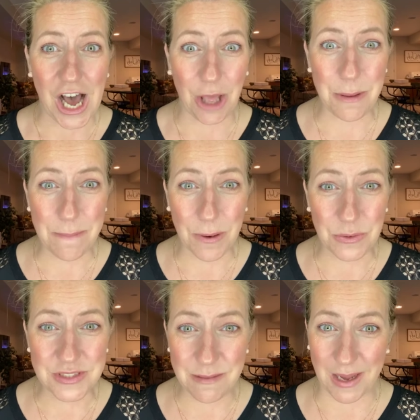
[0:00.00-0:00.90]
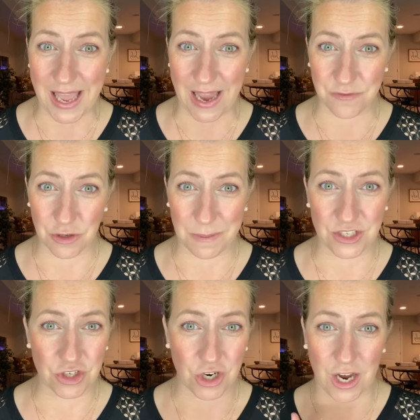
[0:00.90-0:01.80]
I'll be posting my after
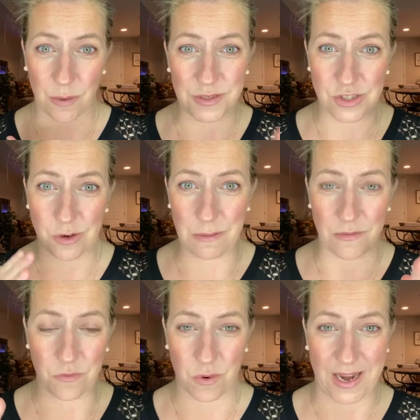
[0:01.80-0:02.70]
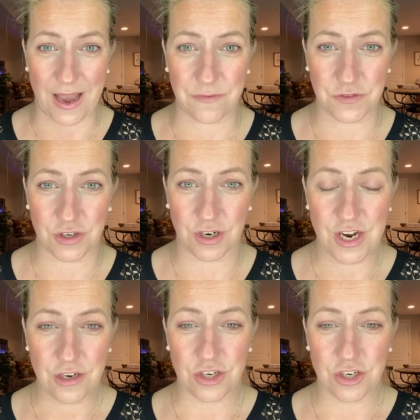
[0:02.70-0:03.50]
picture. I always do a before and after